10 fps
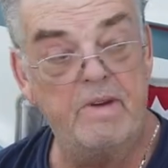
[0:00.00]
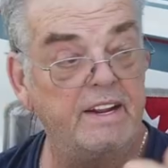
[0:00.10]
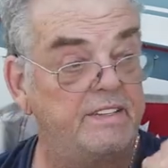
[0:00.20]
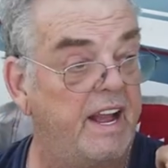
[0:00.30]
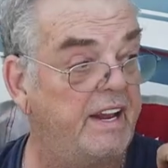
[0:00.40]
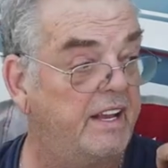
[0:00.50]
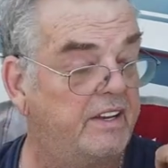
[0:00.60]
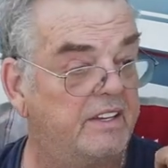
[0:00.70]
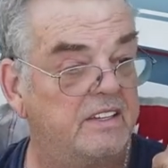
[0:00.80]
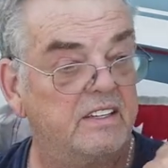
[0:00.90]

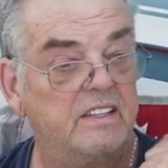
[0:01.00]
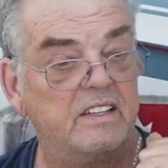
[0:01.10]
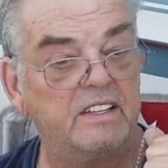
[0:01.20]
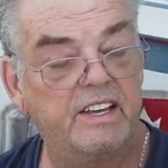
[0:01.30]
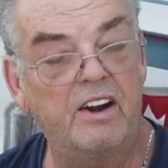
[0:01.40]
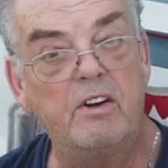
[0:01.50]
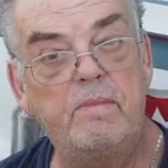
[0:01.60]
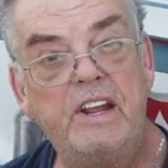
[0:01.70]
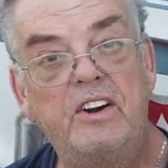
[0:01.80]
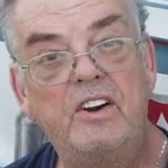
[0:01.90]
magnetic,
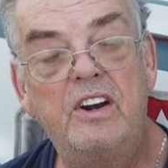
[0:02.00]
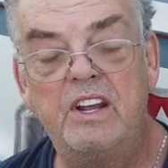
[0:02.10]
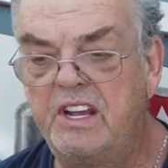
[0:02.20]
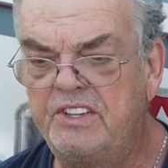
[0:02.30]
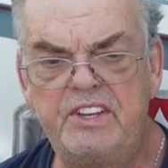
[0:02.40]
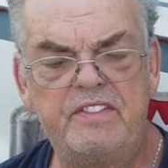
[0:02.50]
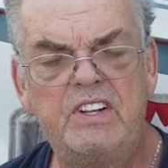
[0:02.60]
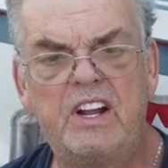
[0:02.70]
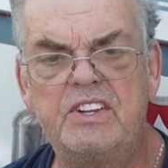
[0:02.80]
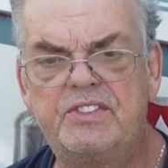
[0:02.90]
carabiner. It's
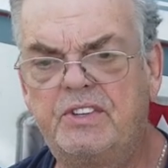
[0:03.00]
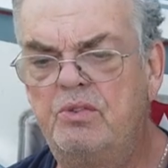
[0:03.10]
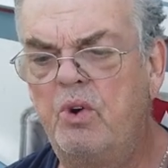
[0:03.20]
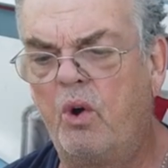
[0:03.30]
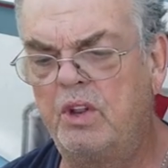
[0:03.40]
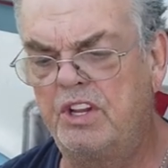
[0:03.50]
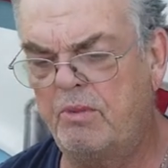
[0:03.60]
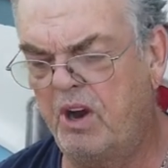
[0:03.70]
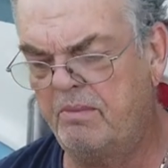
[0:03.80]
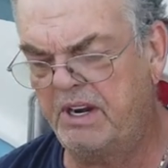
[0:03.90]
even got a screw hole on
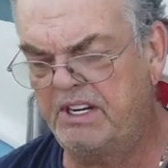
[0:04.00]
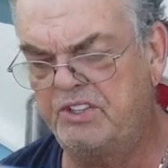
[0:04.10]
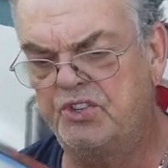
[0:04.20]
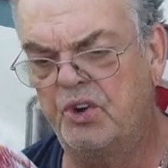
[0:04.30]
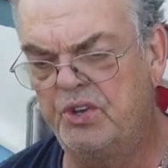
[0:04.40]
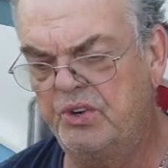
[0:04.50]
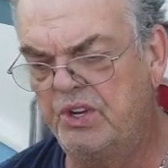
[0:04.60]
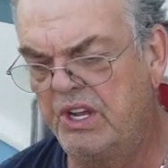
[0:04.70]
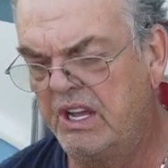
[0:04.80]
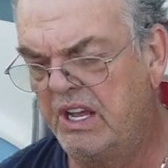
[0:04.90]
the bottom I didn't show you.
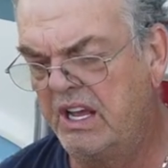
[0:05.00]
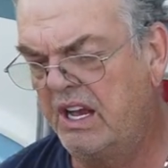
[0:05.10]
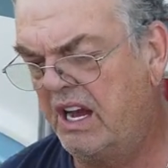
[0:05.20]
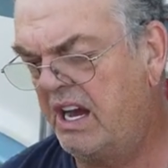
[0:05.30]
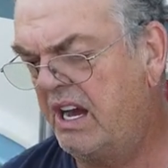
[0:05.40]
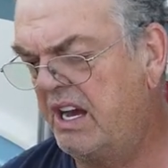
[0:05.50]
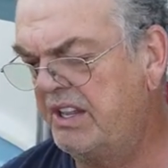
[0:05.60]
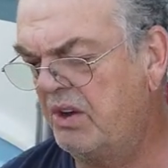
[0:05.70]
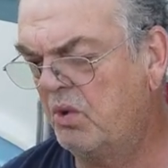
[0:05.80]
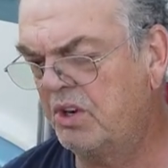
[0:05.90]

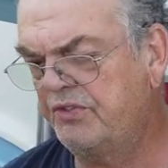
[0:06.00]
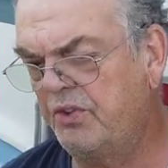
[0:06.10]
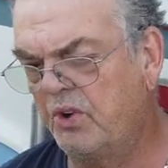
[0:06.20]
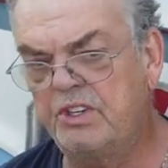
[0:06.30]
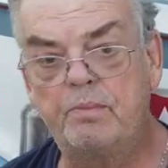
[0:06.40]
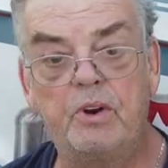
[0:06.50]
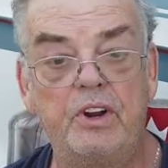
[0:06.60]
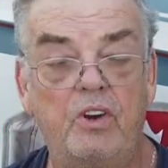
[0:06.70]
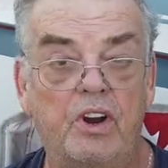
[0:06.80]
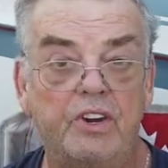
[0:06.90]
That works for it to put
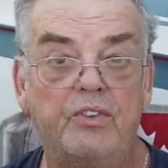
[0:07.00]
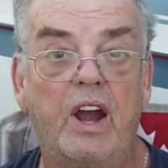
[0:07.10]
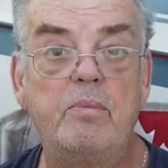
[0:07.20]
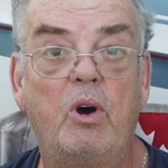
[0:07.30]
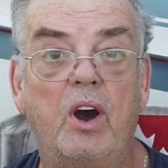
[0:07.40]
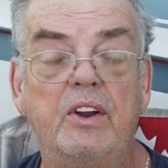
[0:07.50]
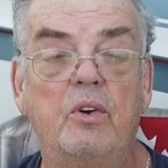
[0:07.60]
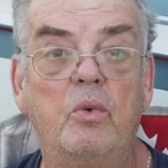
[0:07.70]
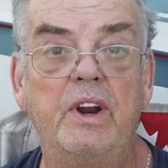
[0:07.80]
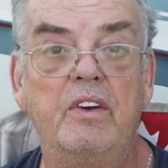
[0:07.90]
it on a tripod
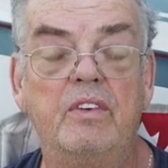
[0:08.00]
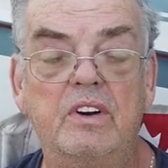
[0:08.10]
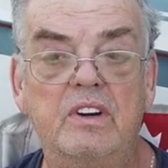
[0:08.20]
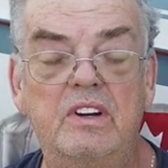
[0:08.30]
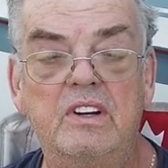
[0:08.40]
or whatever.